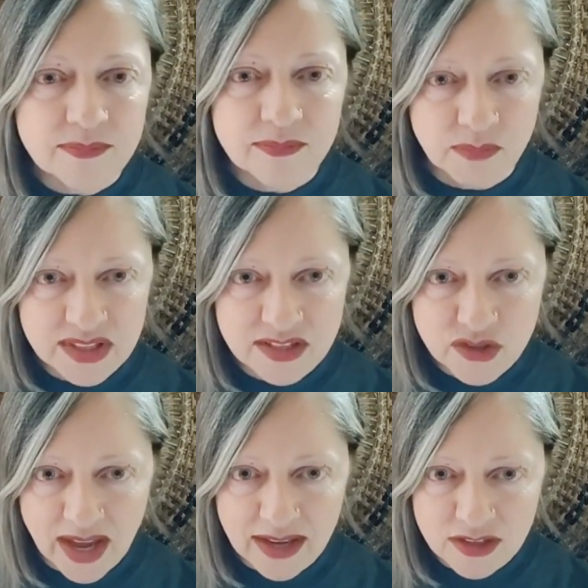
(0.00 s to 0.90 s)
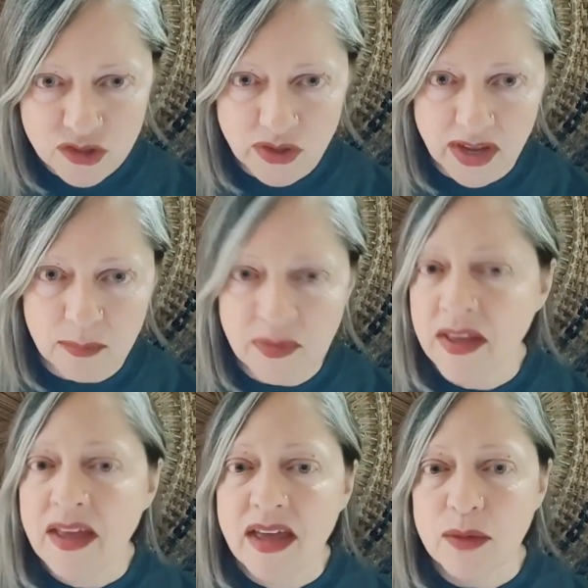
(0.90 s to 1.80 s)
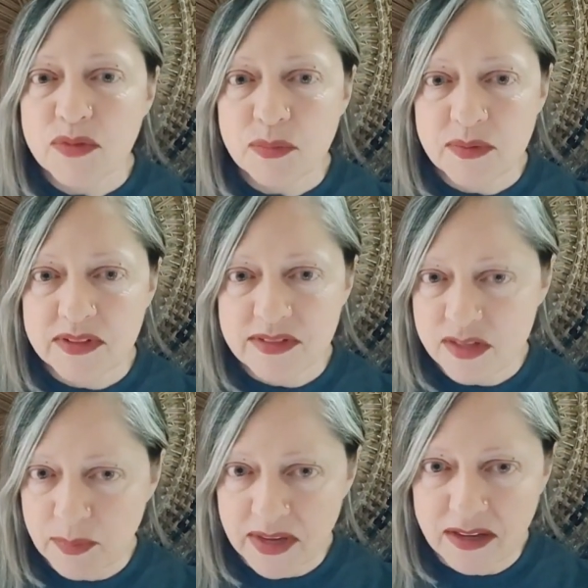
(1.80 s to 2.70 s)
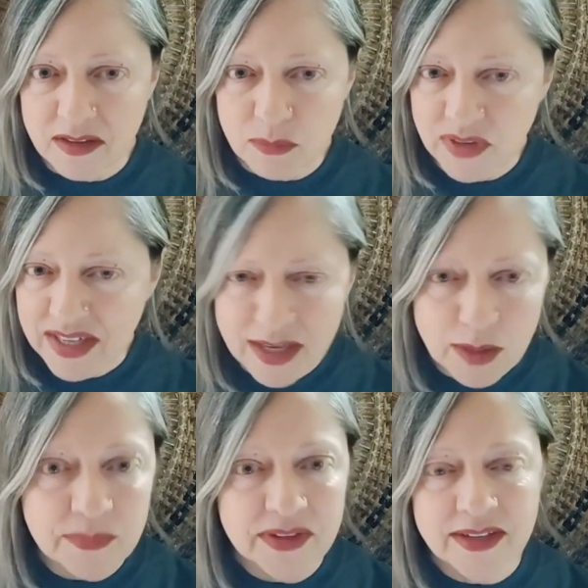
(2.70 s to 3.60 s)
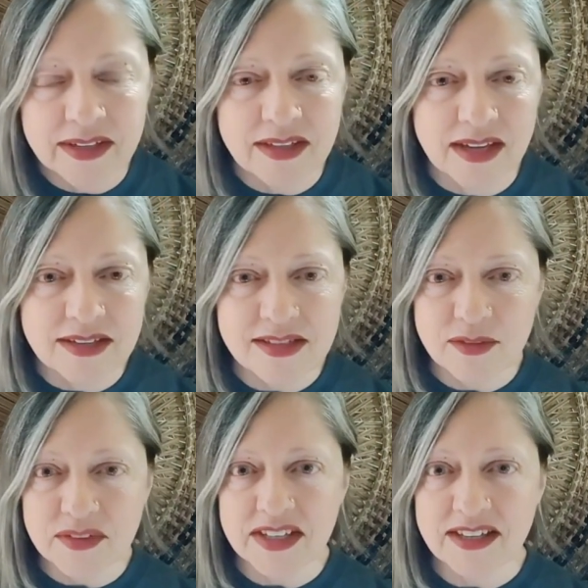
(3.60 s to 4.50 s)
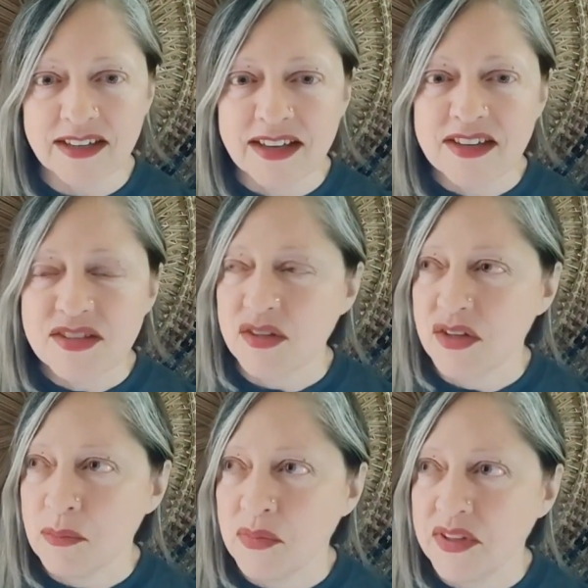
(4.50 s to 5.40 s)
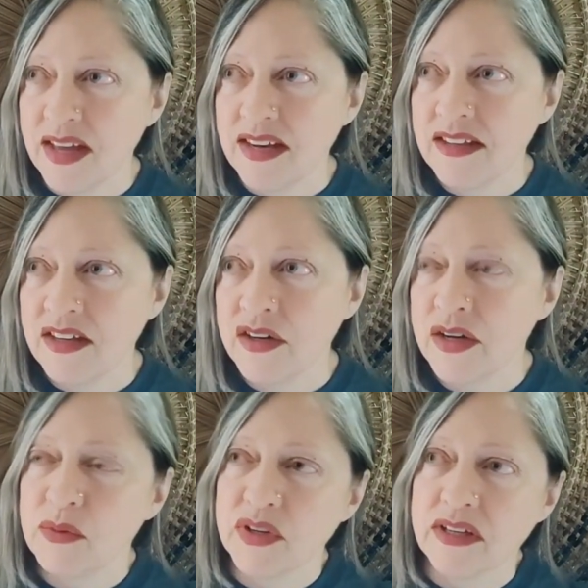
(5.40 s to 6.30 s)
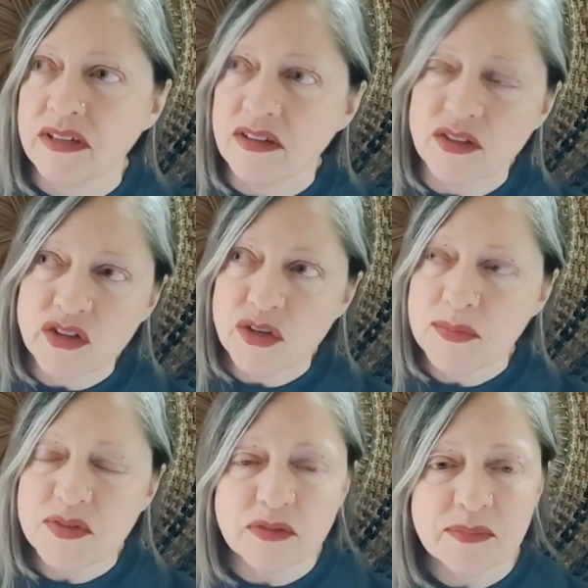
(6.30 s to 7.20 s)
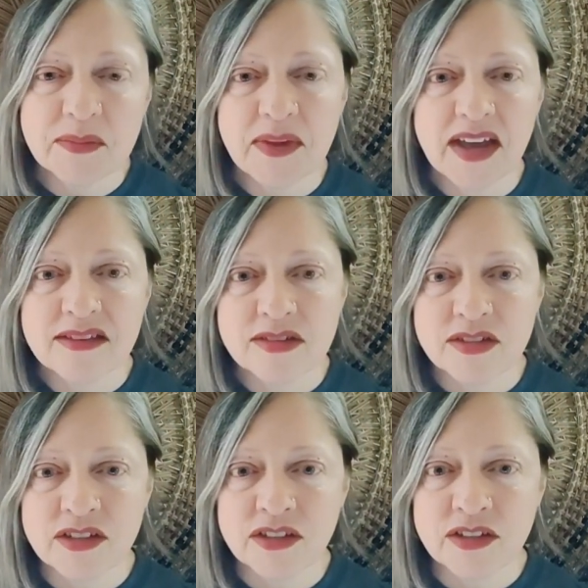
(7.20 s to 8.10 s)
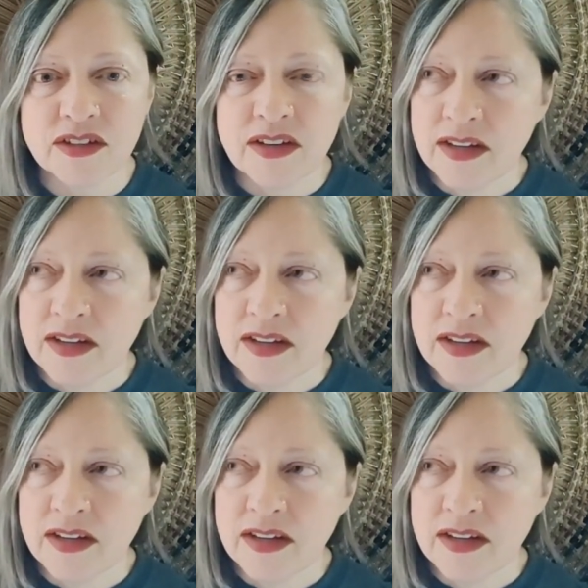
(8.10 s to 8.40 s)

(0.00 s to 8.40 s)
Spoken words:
But the jagged shape helps dispel, break up any negativity. So you can put that in there. I put in herbs from the past year,